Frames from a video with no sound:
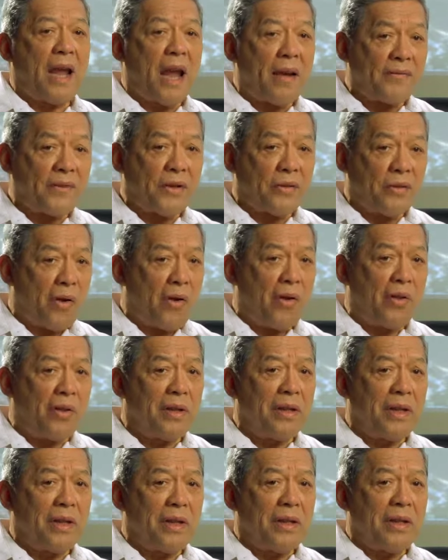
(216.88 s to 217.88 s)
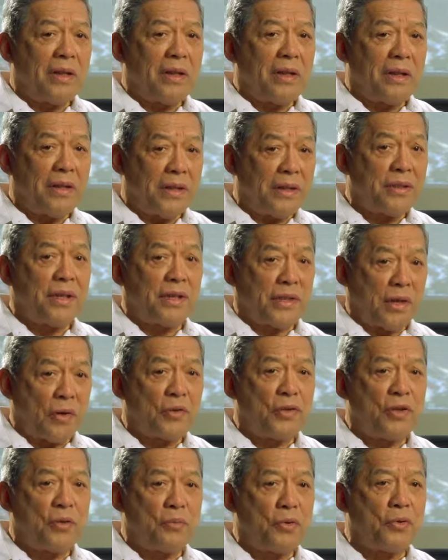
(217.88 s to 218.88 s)
After all, this is
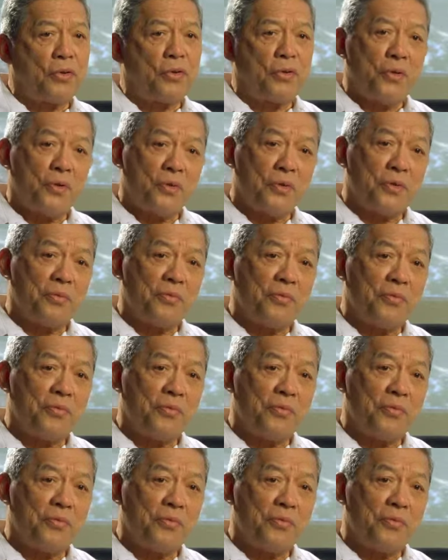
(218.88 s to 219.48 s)
our Cebu too.